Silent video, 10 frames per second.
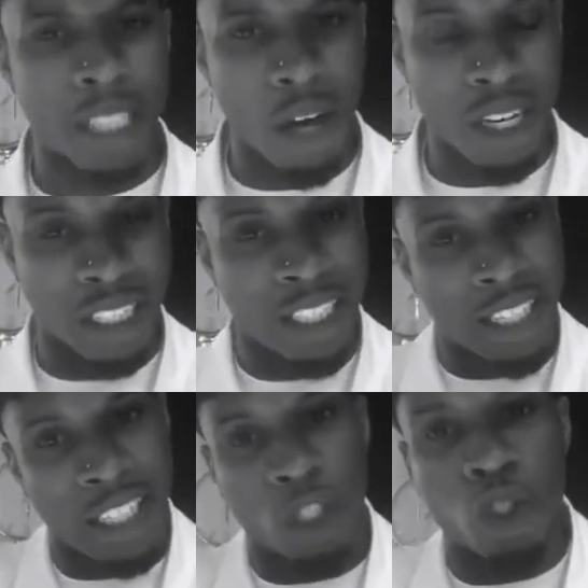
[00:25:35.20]
So when
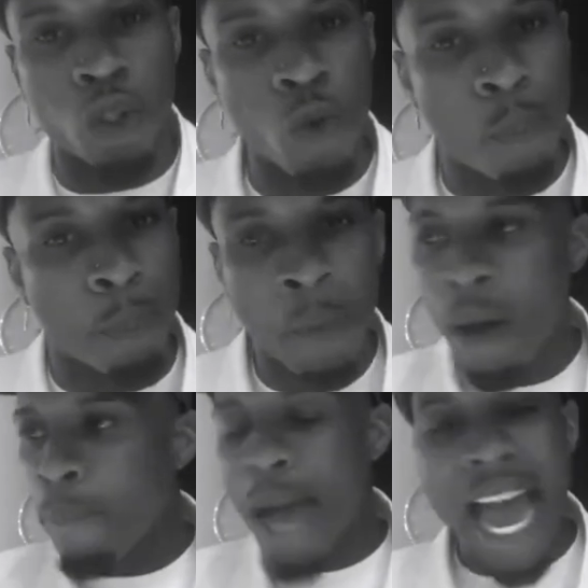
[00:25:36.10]
a nigga comes out
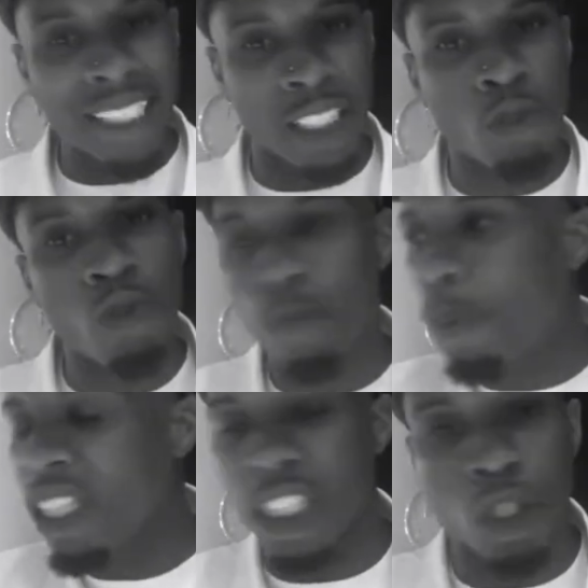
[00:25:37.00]
and says his true
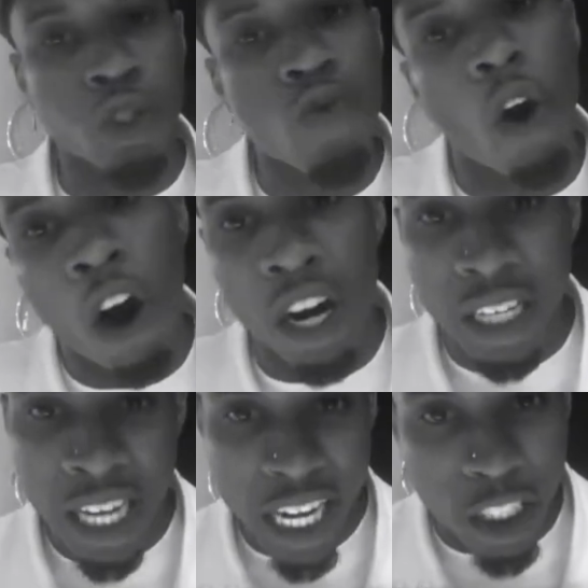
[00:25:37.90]

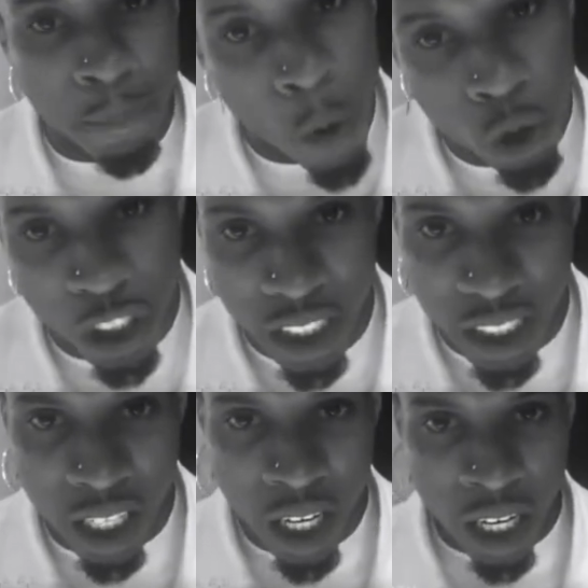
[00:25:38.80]
passion, puts his true
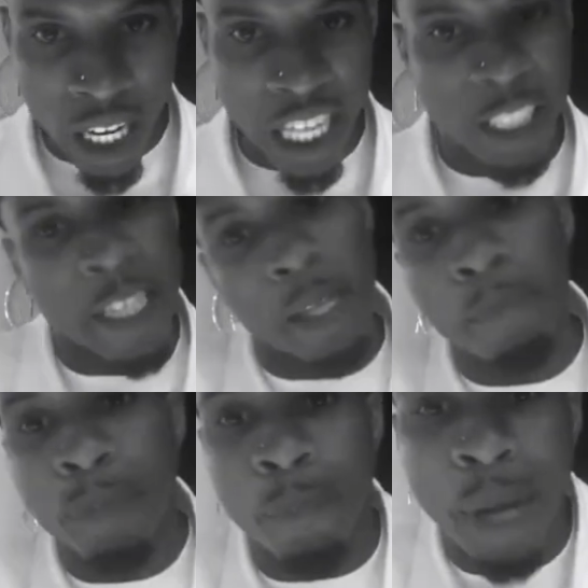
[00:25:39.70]
heart, his
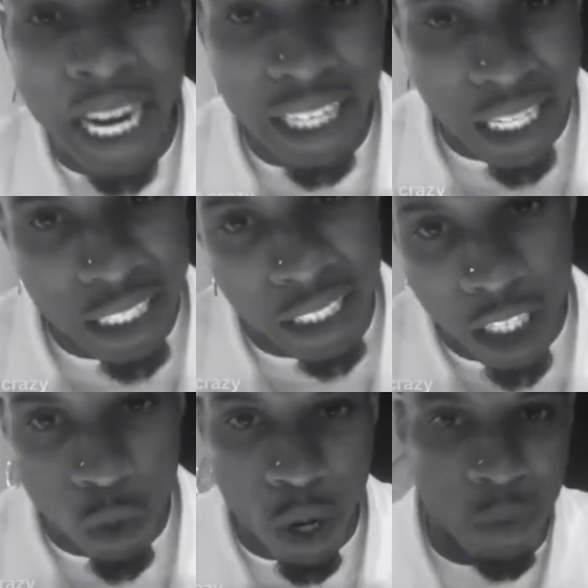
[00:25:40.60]
emotions,
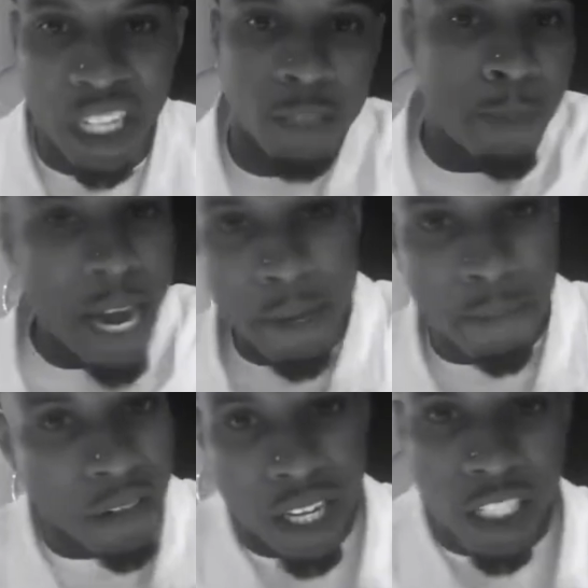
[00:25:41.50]
the pain that
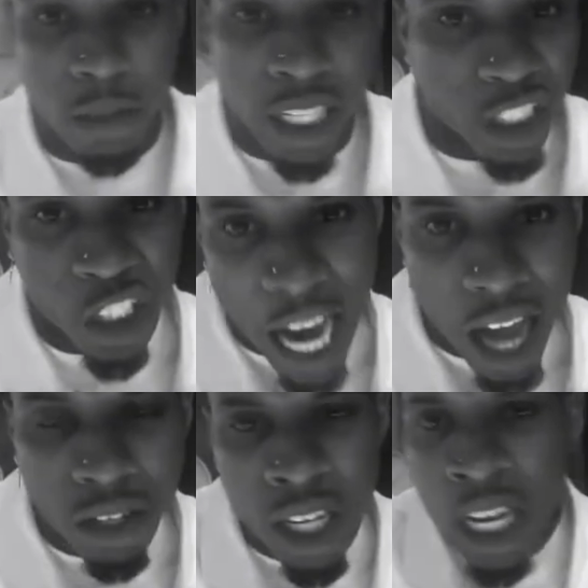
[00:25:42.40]
he's dealing with his
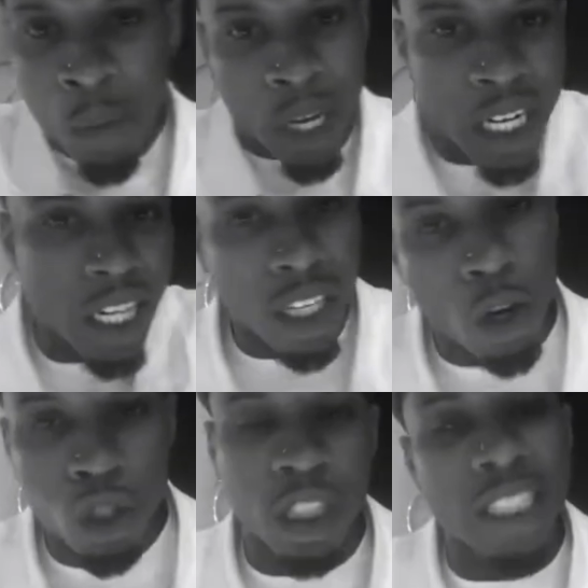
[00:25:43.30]
baby mother, his
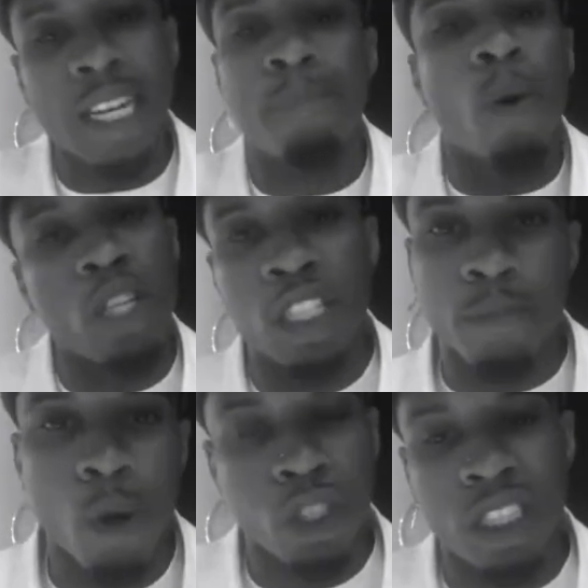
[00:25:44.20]
child, when a
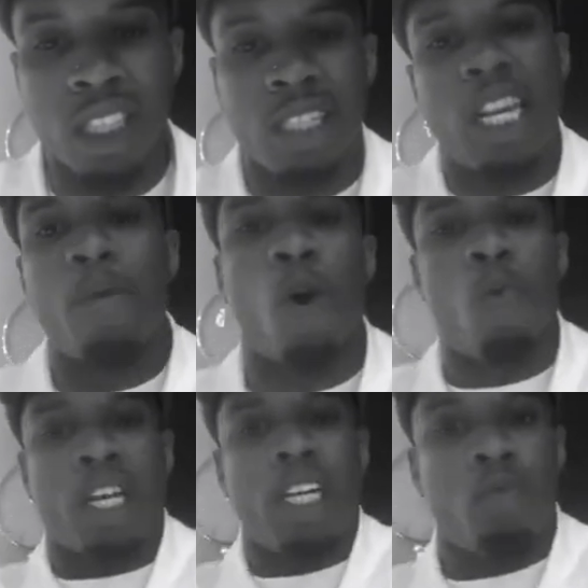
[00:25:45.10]
nigga goes and does that and
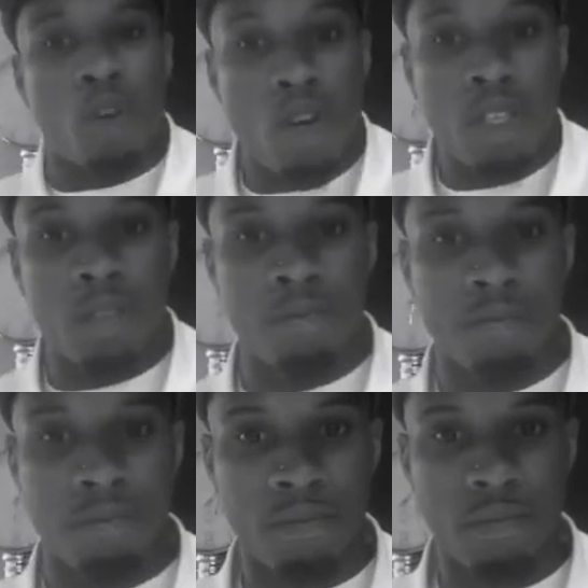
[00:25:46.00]
pours his emotion into the
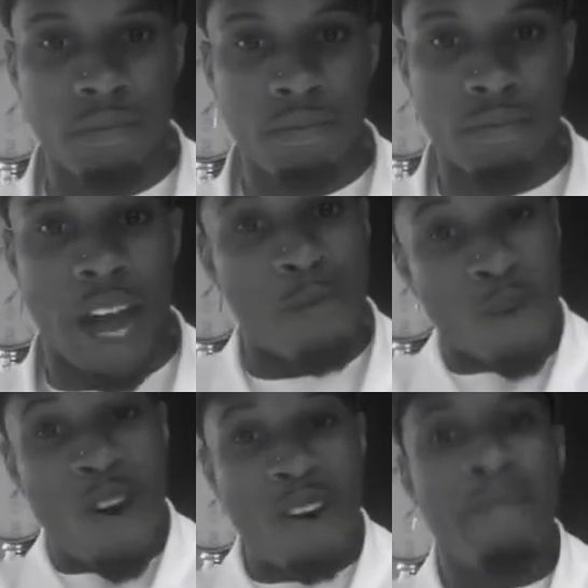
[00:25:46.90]
tape, or what, he
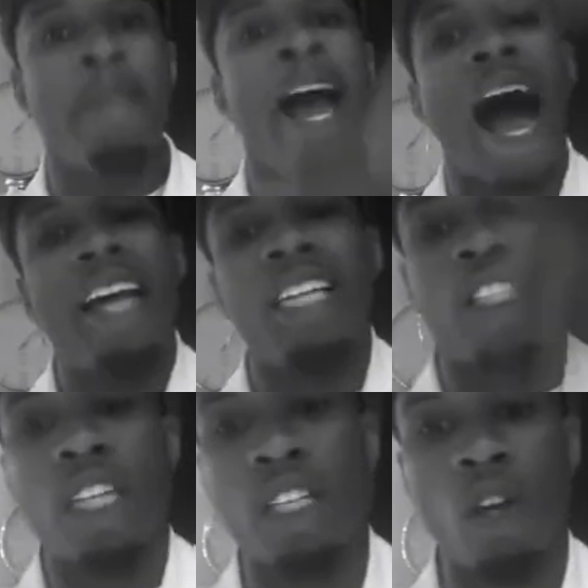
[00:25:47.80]
wrong?
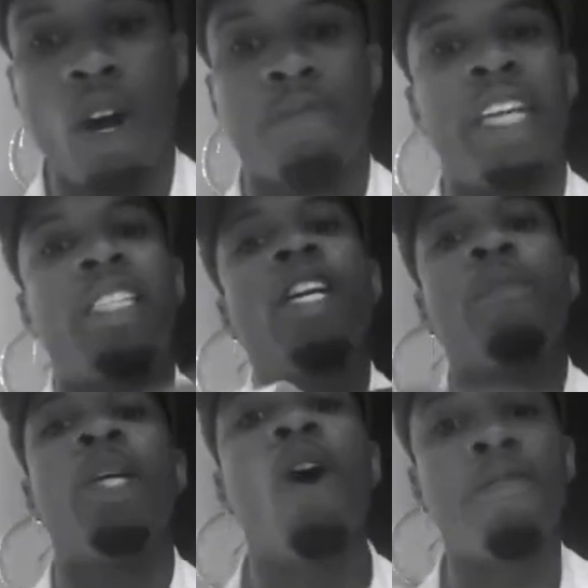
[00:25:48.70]
I'm wrong?
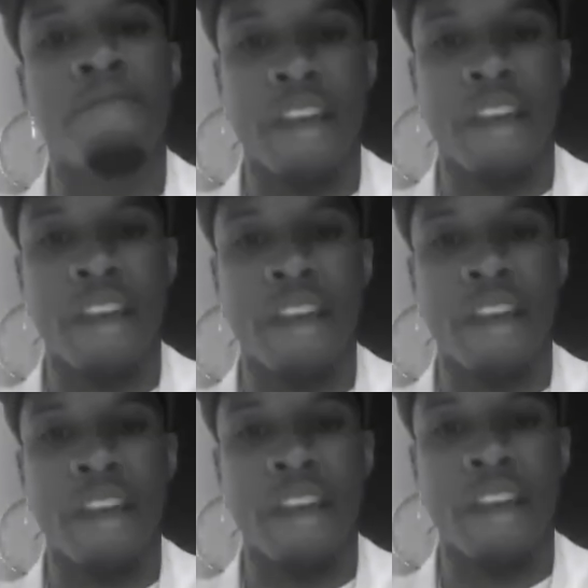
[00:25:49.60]
I get
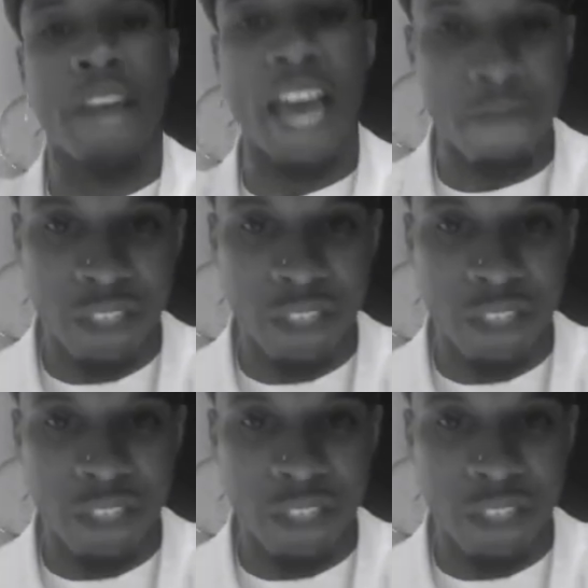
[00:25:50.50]
shunned